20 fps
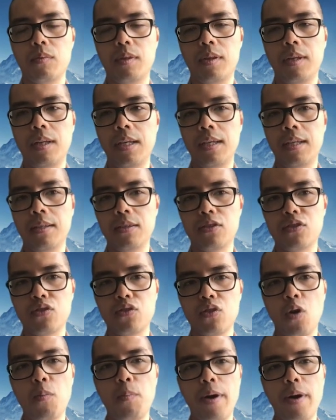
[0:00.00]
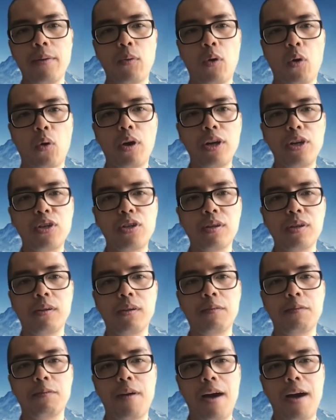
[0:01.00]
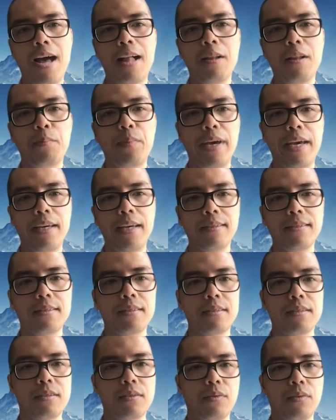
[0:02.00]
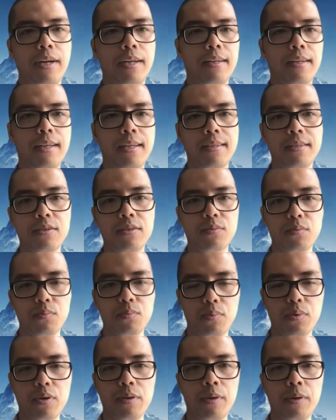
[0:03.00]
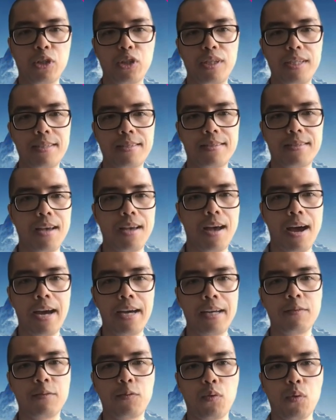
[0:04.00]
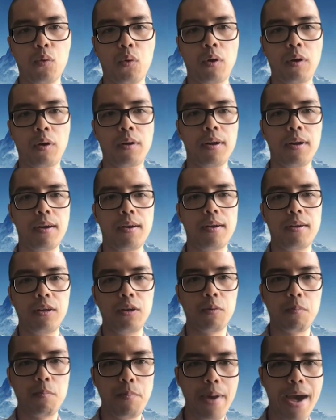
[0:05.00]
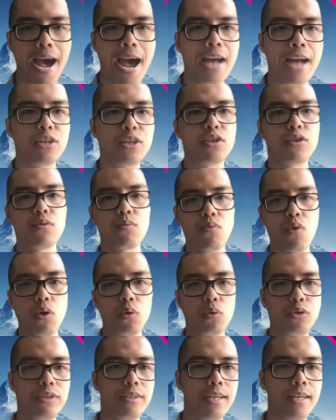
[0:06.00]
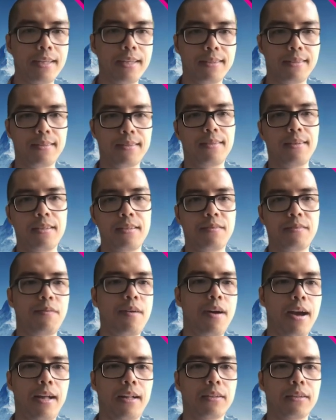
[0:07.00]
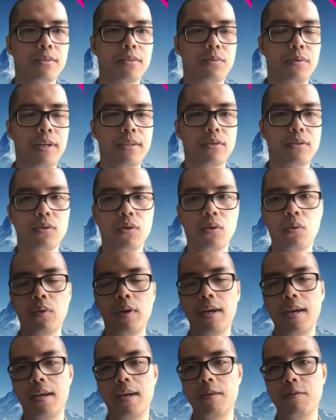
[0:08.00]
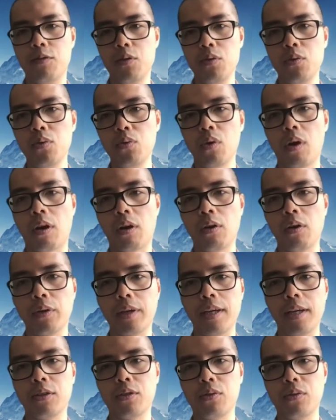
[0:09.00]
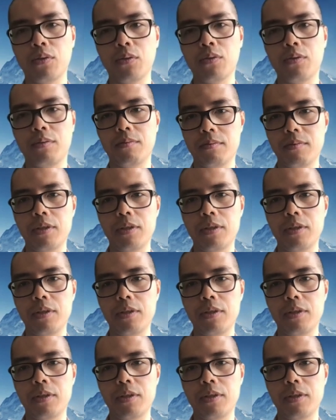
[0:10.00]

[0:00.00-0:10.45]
The Snowpipe original file base, right, is pretty much designed for batch row sets as files, right? So if you are looking to